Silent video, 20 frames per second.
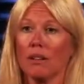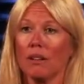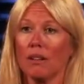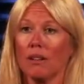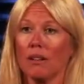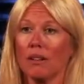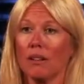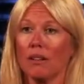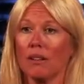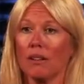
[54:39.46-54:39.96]

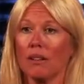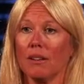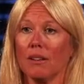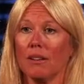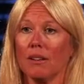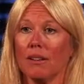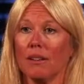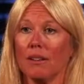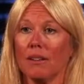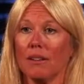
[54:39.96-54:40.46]

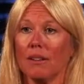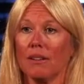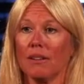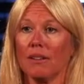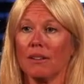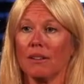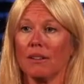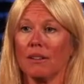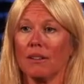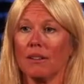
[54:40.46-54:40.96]

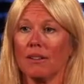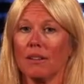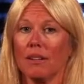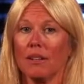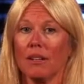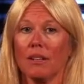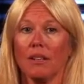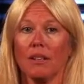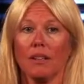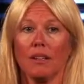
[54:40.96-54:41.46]

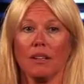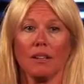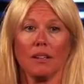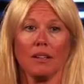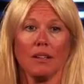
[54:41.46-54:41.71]
No one is speaking in this clip.